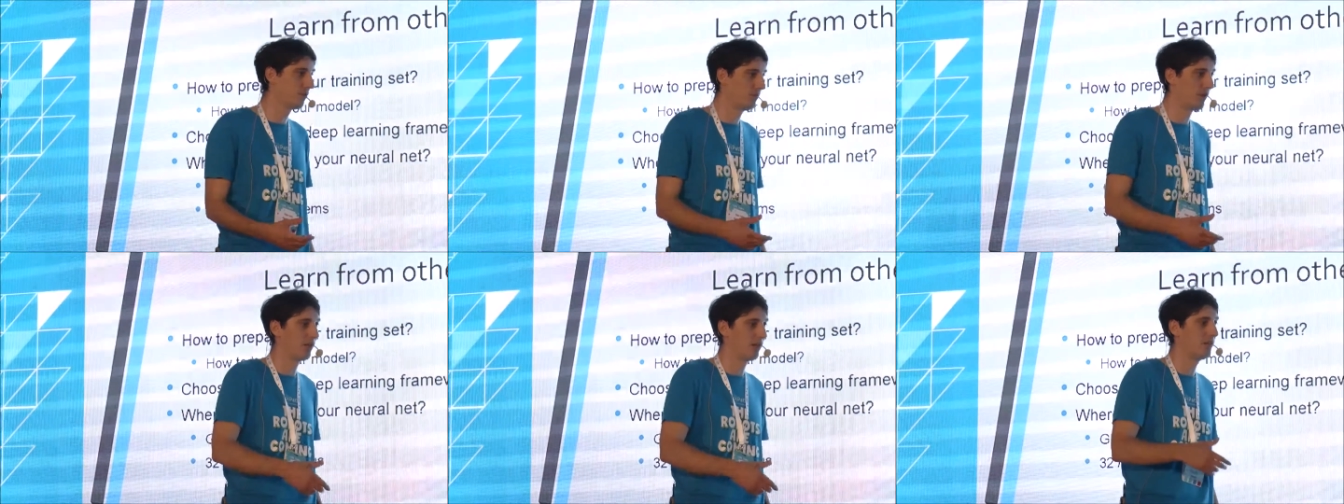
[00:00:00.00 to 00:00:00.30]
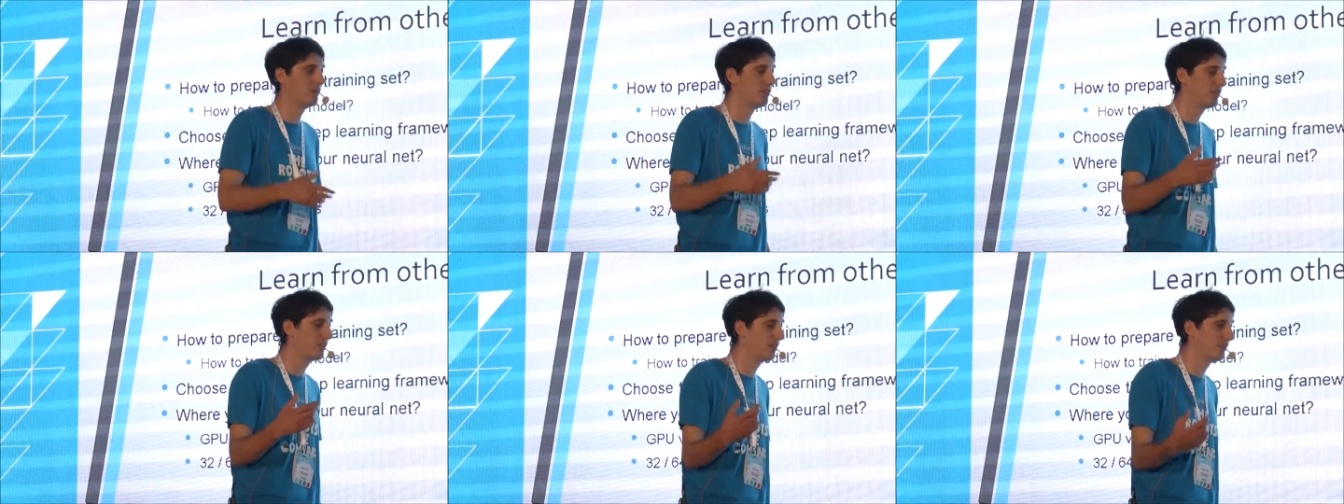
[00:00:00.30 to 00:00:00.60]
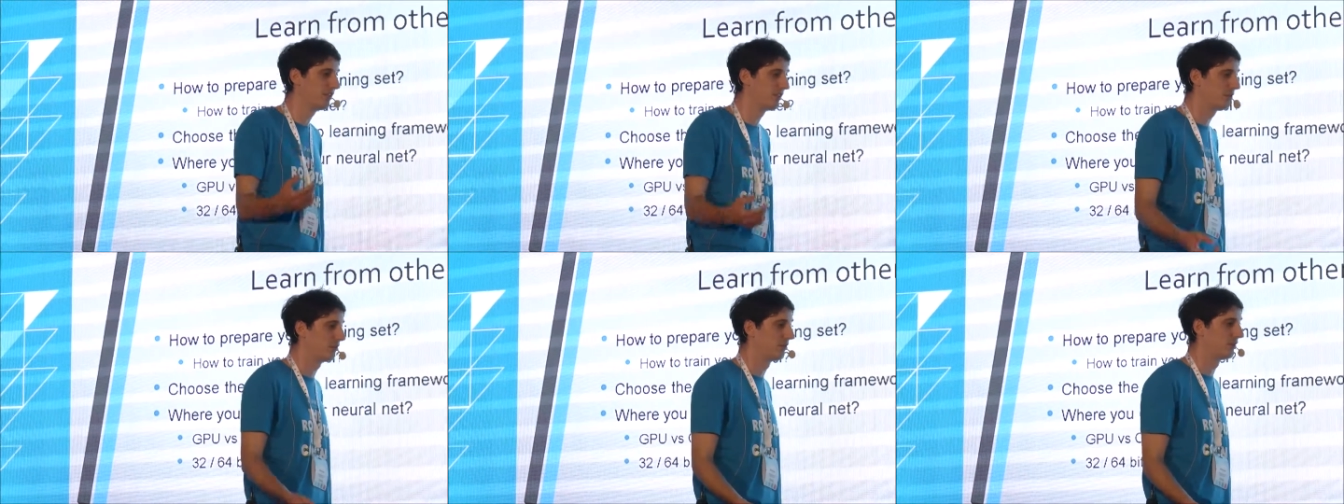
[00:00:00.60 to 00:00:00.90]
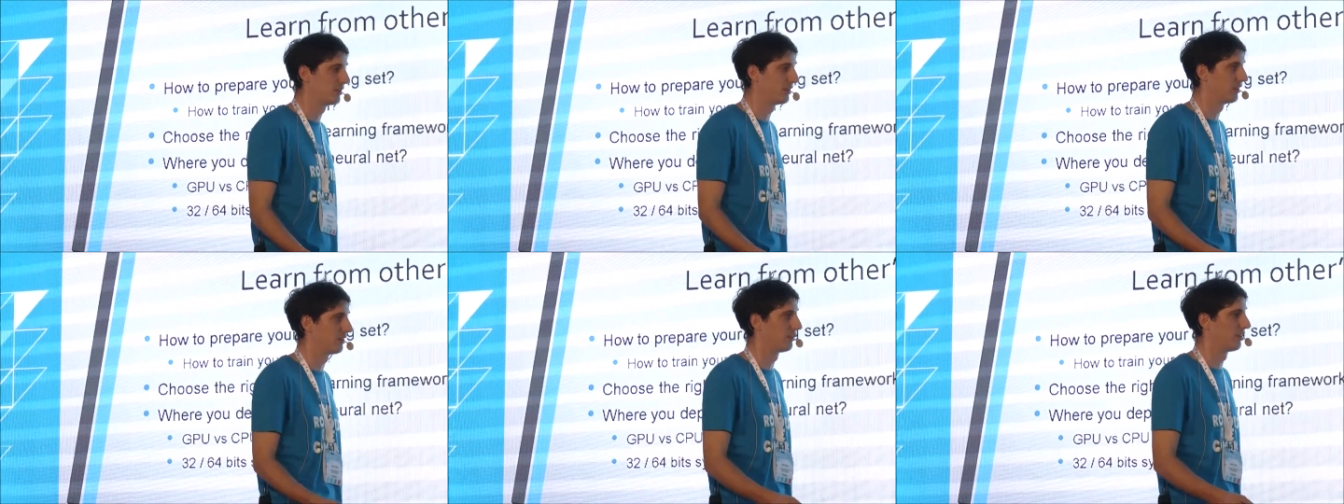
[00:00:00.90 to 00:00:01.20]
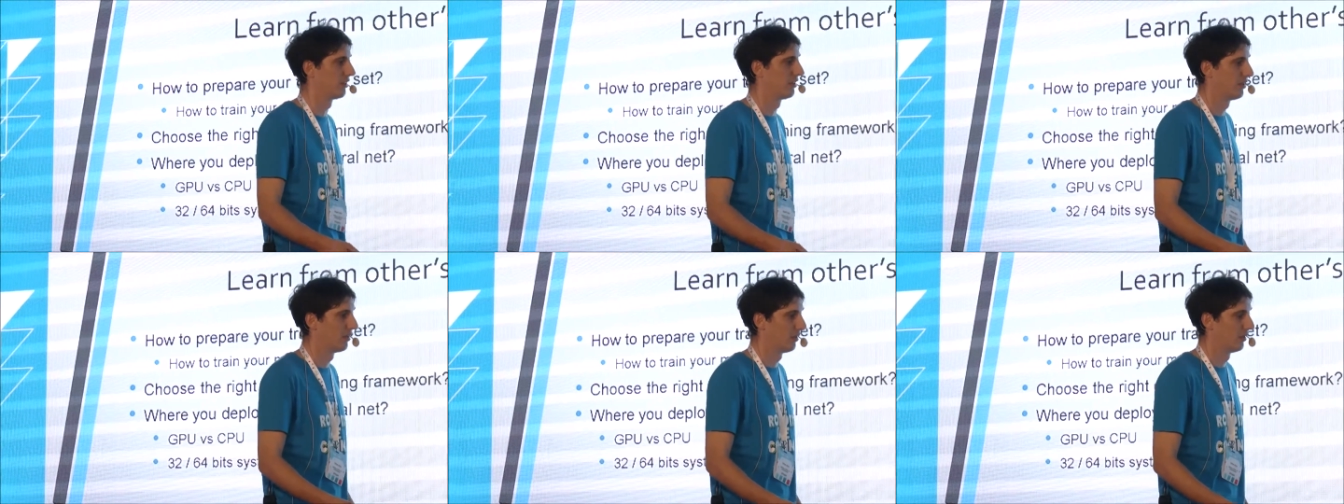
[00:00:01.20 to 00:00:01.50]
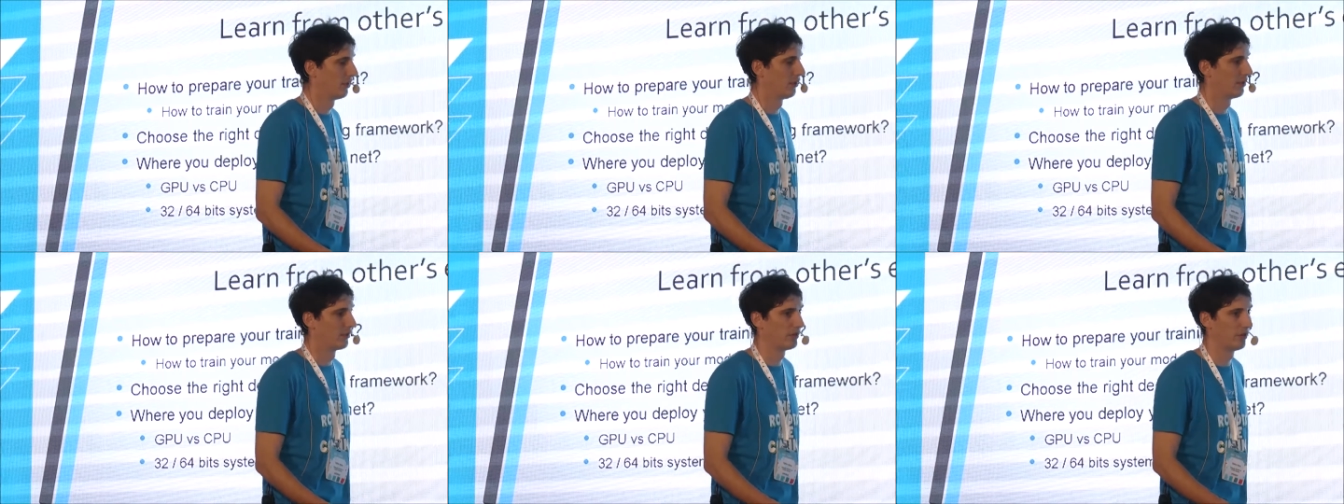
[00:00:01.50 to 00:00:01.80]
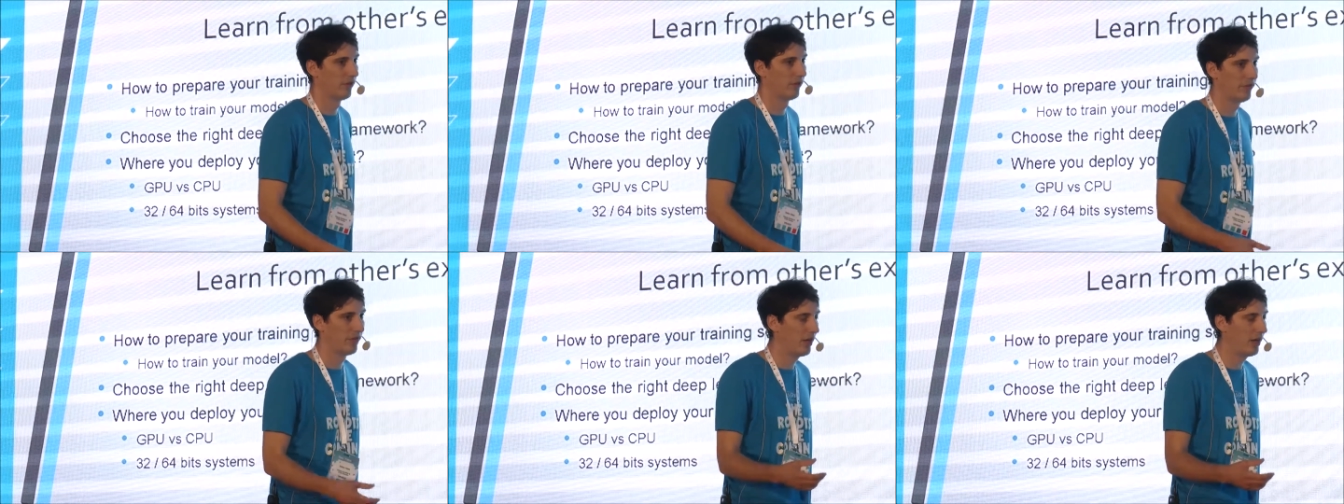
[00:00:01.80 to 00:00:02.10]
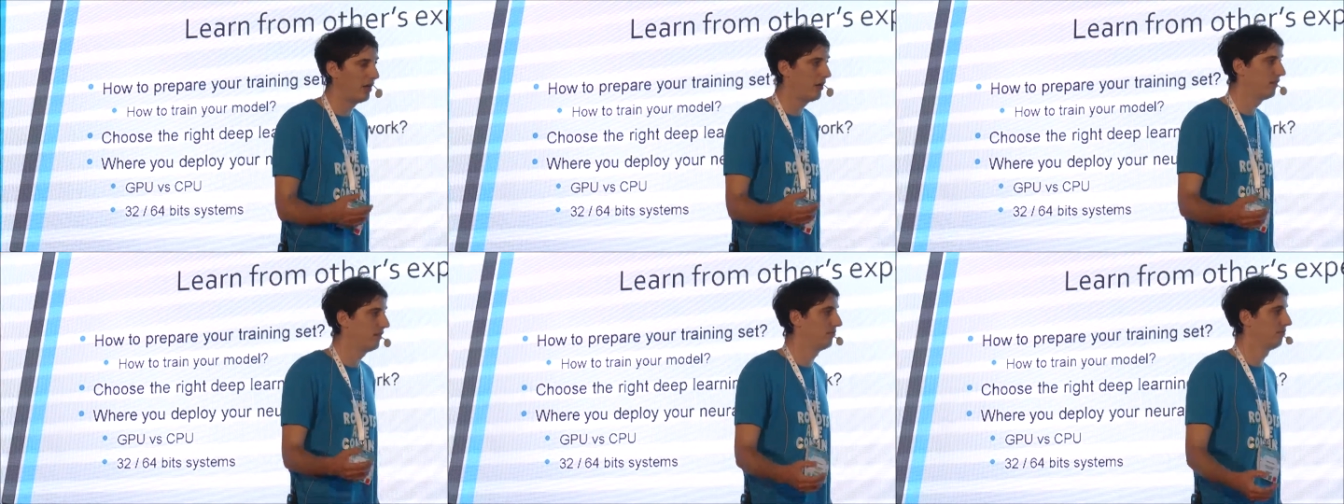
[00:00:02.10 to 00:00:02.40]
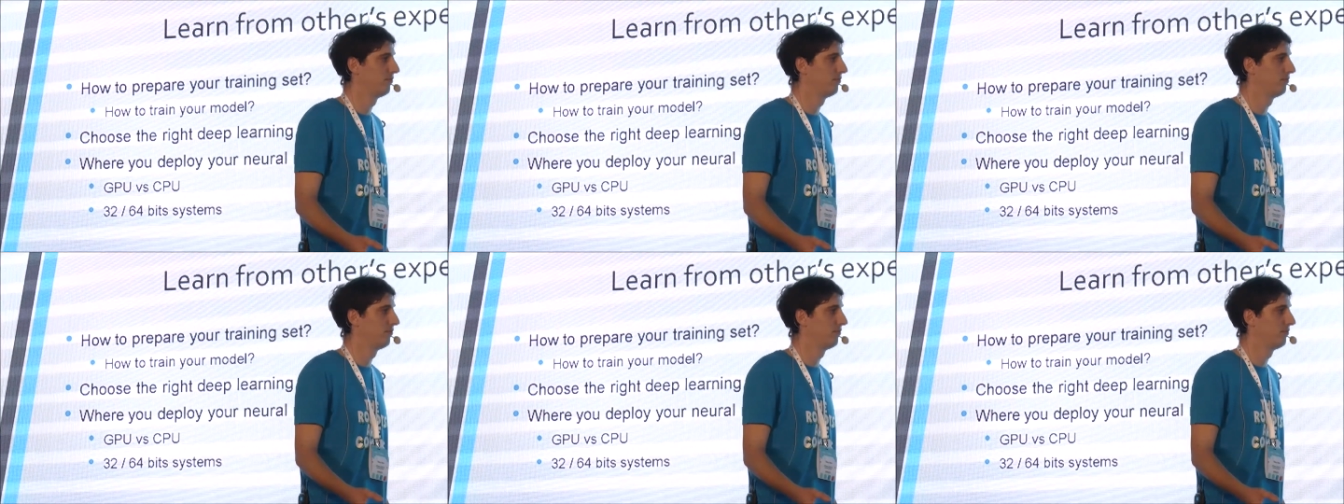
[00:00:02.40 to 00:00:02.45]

unlimited resources. So there